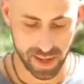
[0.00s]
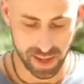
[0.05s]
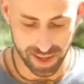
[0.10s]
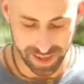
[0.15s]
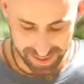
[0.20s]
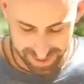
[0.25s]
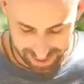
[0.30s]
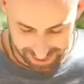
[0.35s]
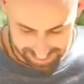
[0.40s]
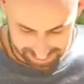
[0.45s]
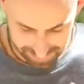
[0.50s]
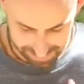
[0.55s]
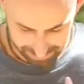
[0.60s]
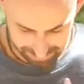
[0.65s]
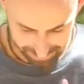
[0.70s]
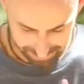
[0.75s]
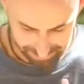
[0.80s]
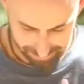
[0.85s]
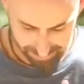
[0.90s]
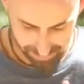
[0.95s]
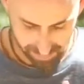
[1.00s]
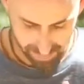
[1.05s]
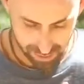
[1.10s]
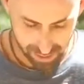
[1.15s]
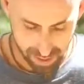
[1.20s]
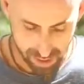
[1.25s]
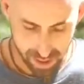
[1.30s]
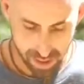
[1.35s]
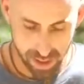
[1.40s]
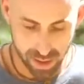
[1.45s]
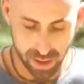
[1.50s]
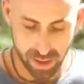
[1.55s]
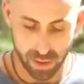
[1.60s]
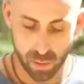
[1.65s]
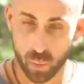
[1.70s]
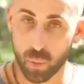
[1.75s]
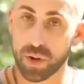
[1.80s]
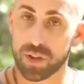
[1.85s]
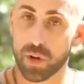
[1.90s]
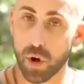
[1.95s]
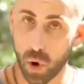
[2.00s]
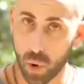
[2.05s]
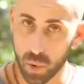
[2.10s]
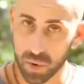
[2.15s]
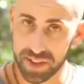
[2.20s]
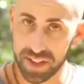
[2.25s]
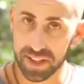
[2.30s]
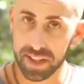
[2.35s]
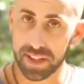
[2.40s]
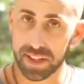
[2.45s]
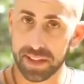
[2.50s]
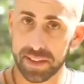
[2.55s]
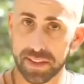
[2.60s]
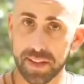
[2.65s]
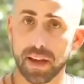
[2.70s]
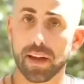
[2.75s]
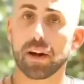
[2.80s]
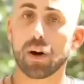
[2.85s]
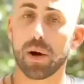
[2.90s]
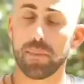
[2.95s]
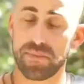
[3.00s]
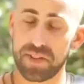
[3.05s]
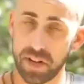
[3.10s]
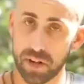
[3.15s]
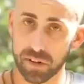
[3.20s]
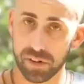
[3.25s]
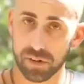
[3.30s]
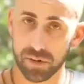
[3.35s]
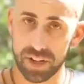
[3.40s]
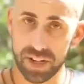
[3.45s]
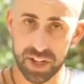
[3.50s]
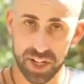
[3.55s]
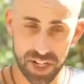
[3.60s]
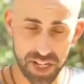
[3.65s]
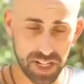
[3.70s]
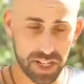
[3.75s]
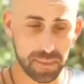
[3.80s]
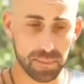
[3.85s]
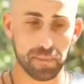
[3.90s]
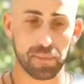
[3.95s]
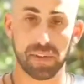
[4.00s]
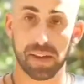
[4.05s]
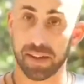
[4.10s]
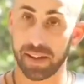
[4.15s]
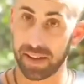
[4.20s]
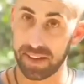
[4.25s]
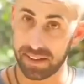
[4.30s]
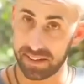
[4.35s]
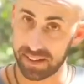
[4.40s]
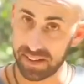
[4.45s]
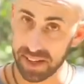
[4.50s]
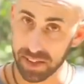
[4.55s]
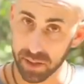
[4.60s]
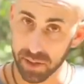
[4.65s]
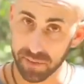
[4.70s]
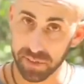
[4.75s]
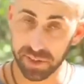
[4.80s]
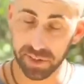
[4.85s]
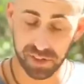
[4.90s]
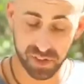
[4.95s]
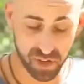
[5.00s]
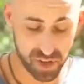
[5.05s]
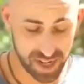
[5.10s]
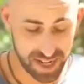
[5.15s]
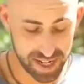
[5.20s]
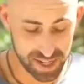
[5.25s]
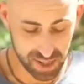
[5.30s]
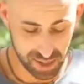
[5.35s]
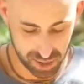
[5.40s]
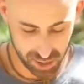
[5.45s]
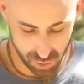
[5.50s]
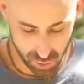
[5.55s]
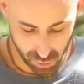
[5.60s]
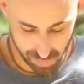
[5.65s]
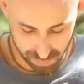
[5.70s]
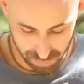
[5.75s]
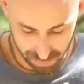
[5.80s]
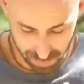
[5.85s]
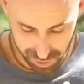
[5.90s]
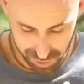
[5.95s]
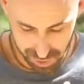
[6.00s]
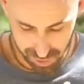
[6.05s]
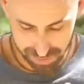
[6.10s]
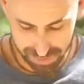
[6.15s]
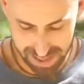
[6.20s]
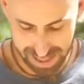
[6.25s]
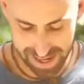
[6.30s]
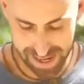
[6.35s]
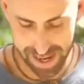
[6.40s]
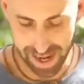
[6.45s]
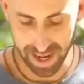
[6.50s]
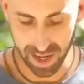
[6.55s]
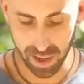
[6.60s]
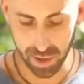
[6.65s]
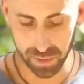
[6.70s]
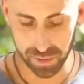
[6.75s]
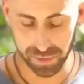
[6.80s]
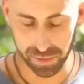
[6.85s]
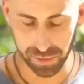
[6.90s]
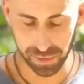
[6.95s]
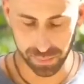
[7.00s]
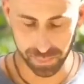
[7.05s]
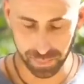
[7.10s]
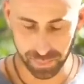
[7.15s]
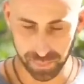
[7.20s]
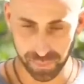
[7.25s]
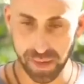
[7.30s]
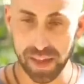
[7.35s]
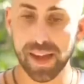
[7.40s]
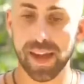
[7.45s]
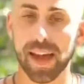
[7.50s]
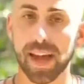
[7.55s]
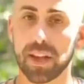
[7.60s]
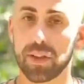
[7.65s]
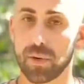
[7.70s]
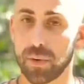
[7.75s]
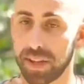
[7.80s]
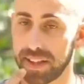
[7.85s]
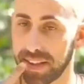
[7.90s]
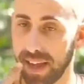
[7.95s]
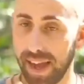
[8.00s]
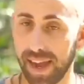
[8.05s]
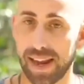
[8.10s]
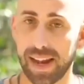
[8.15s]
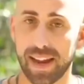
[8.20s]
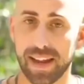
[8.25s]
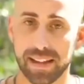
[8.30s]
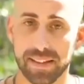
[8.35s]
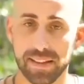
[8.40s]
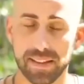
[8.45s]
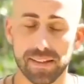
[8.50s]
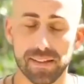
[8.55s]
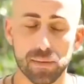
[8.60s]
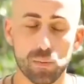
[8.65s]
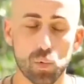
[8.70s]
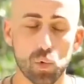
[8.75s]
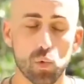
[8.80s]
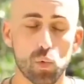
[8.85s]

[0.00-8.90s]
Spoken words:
Again, when you're holding in empty lung stretching, it's the end of the stretch, you push your belly out and you inhale like this.